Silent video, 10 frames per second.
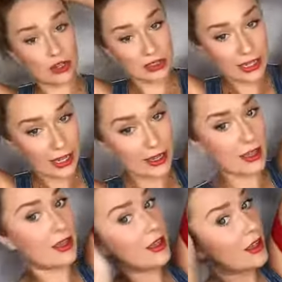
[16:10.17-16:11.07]
looked
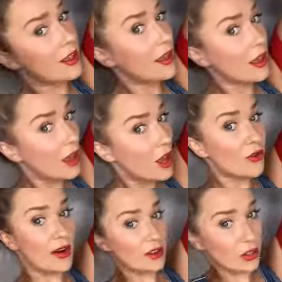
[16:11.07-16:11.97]
in a
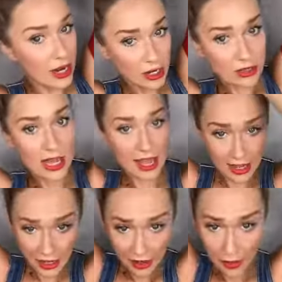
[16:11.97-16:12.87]
regular hair
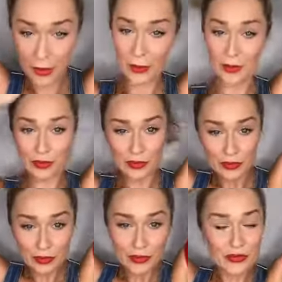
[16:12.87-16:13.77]
tie.
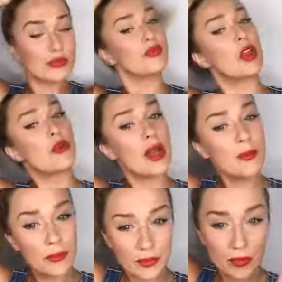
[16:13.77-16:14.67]

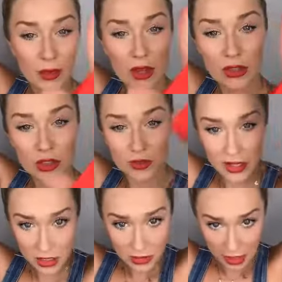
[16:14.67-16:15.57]
Okay, two
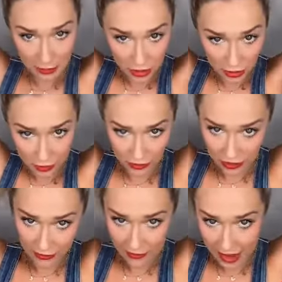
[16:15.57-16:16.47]
fingers. I'm gonna do this one
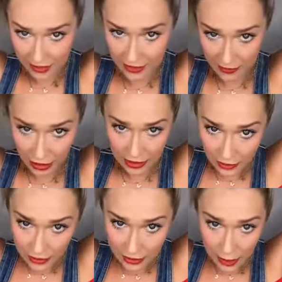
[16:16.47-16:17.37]
really fast because I've already
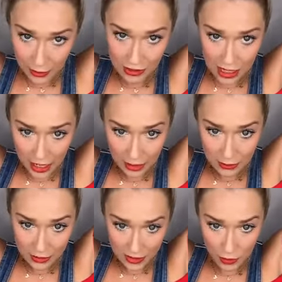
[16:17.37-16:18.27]
done this a couple
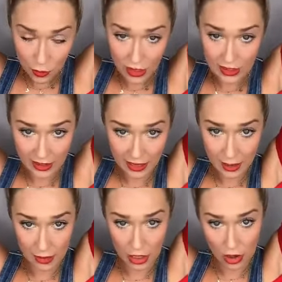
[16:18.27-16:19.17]
times. If you want it again,
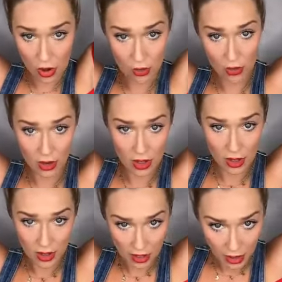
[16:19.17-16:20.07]
let me know.
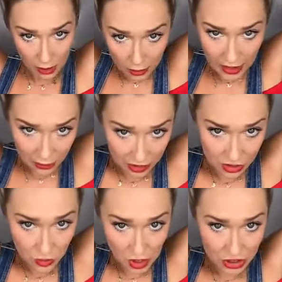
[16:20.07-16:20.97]
Okay, we're gonna
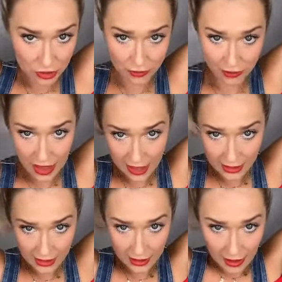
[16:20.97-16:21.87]
squash her
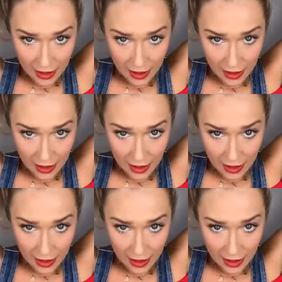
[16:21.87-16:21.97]
flat